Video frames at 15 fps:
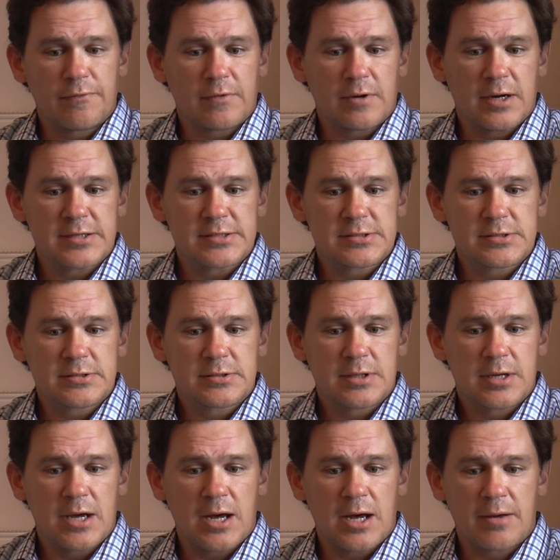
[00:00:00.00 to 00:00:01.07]
for us.
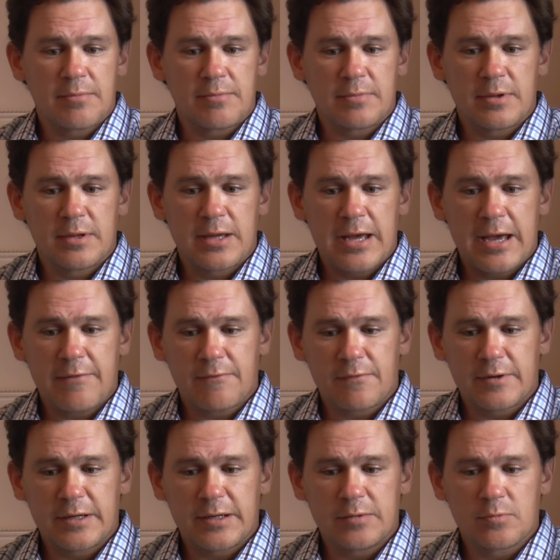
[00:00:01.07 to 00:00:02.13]

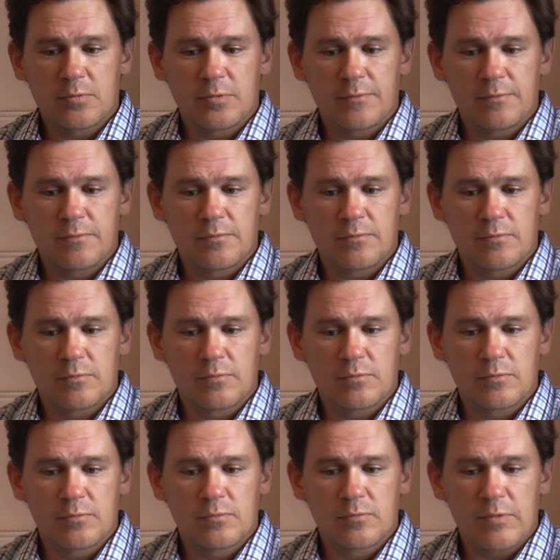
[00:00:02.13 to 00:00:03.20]
Every
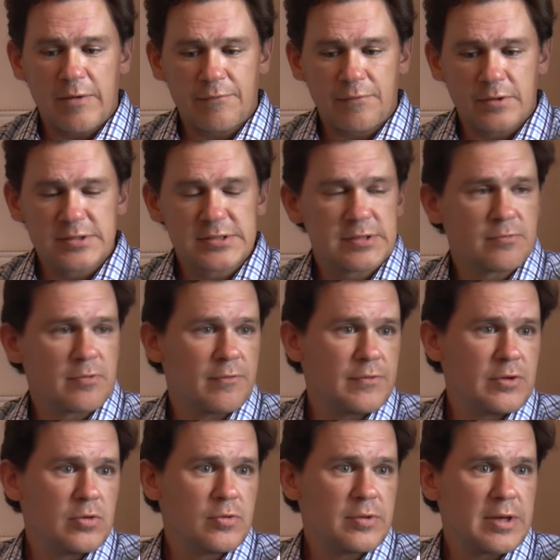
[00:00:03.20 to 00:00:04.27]
reference and
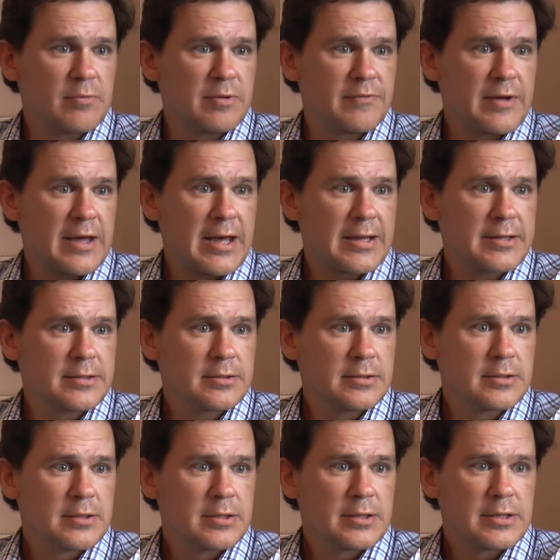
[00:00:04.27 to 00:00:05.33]
review that we've had
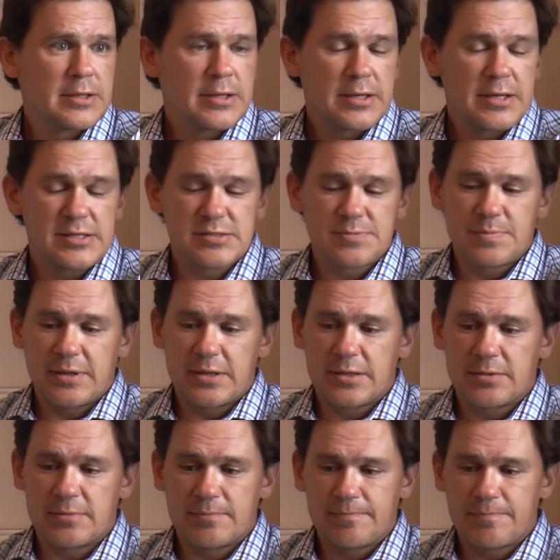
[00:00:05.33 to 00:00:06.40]
has
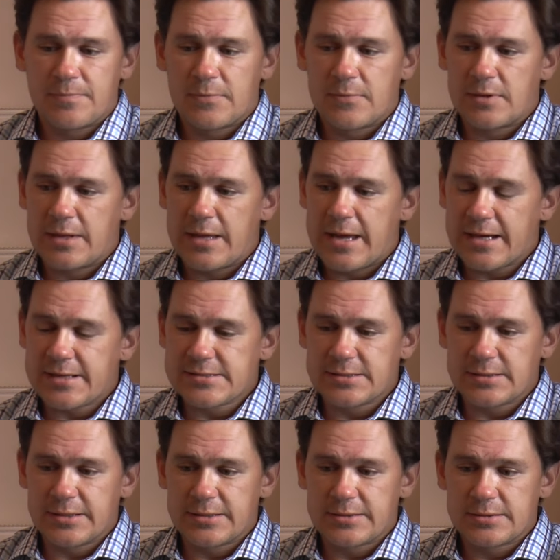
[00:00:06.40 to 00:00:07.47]
been
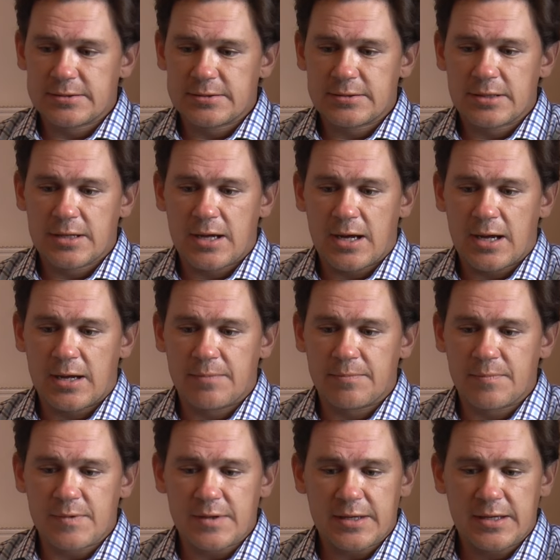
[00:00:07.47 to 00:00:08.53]
excellent.
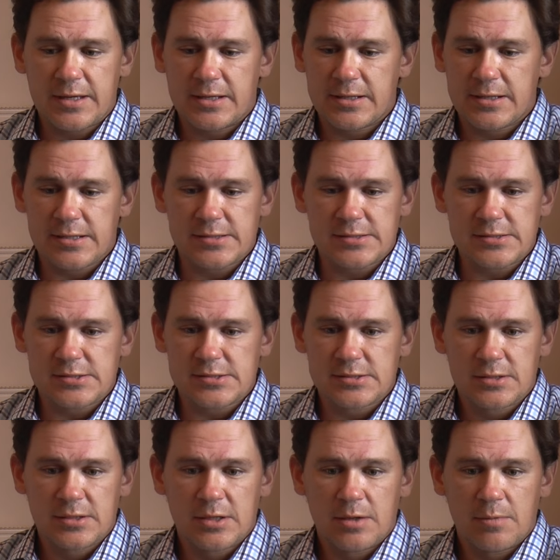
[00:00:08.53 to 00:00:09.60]
The kid is
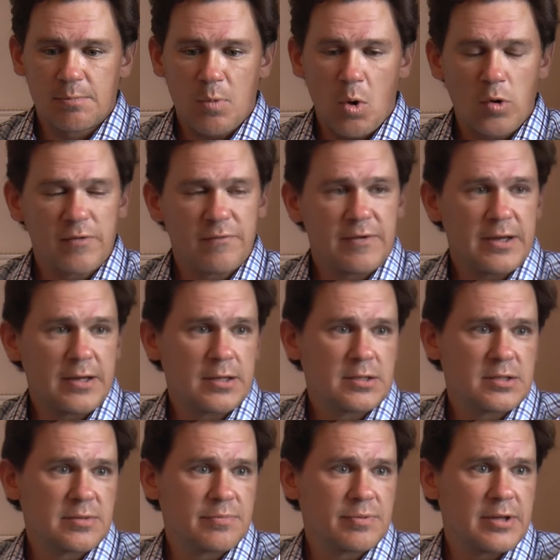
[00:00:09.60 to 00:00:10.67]
motivated
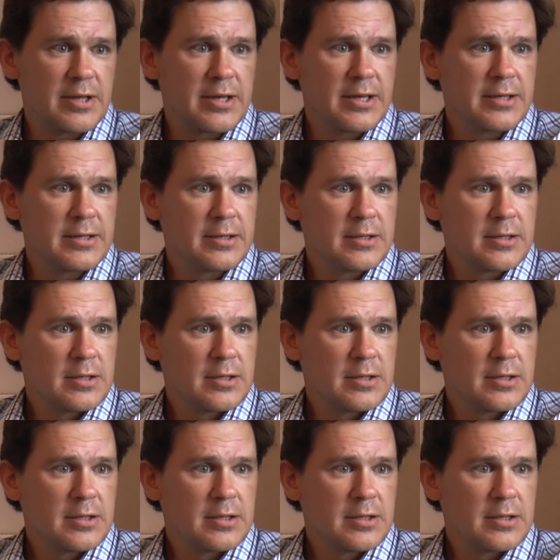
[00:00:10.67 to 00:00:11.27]
to play